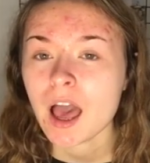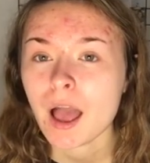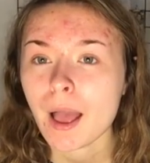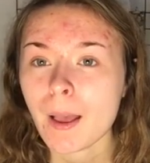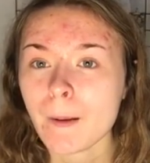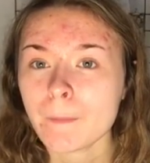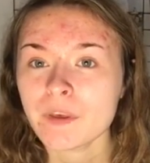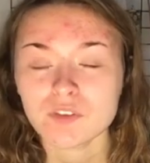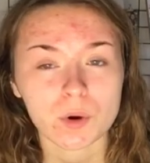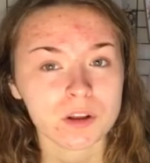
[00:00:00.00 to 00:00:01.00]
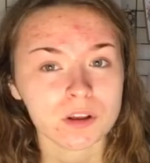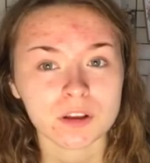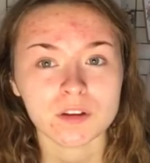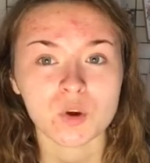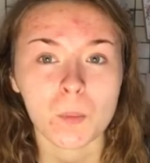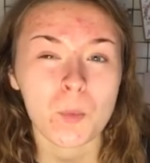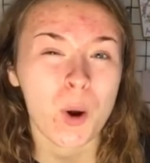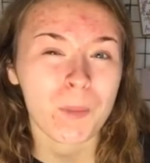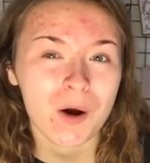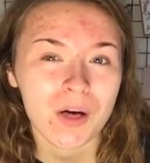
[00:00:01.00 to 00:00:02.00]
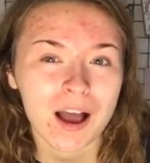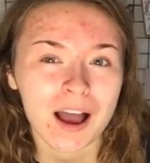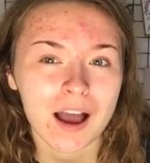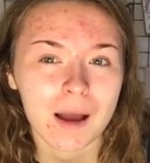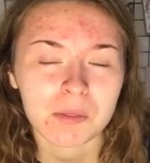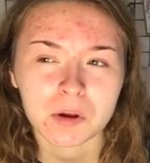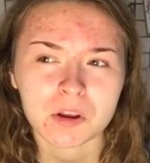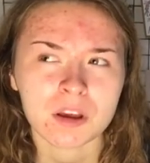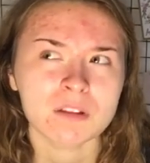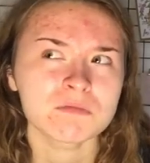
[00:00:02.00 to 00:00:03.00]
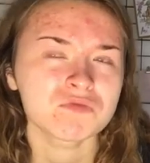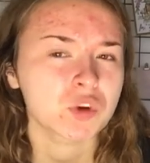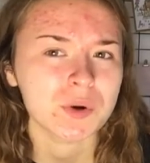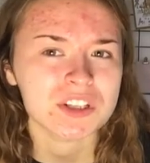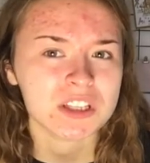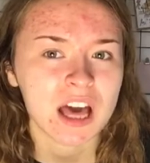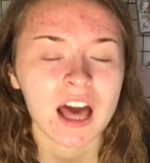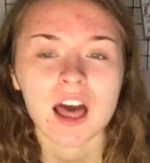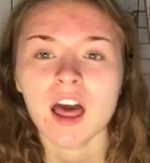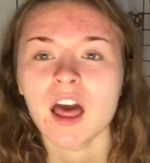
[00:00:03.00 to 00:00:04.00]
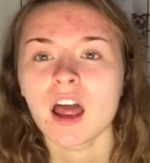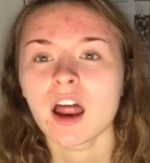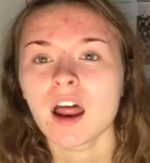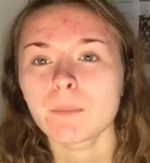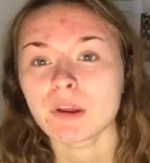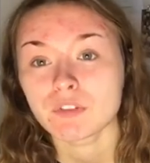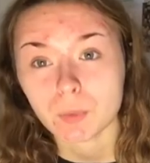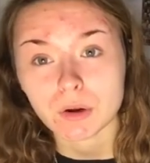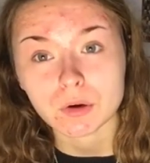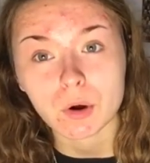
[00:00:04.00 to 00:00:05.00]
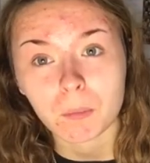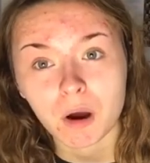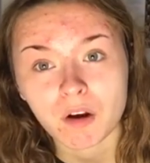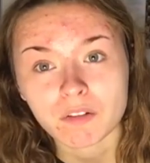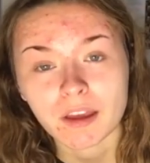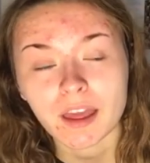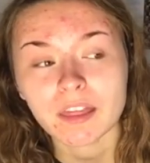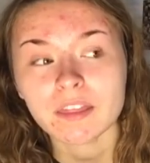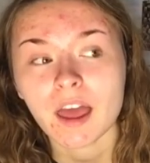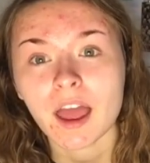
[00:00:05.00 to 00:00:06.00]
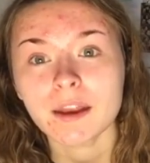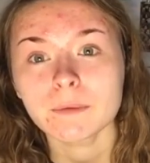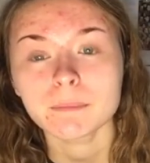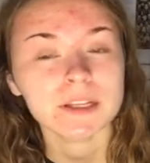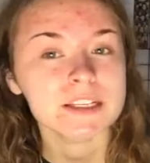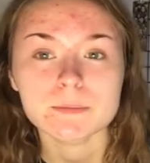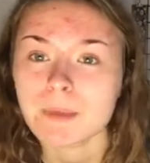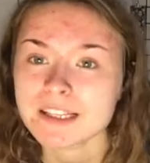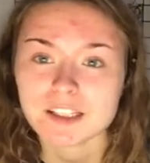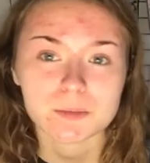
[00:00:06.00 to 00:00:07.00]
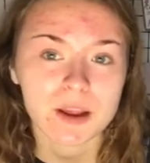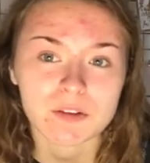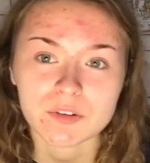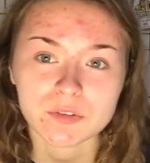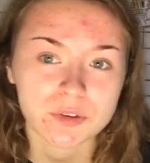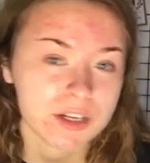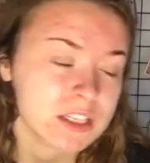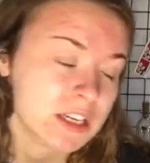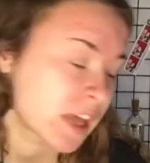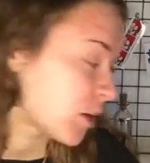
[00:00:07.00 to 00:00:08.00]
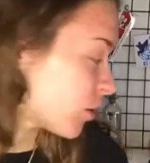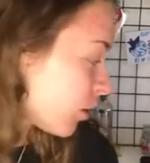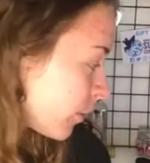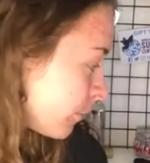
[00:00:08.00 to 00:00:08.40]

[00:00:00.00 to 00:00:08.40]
If you want to know more about that, I'm not going to go into that. But if you want to know more of it, then please message me. I'll feel free to let you know.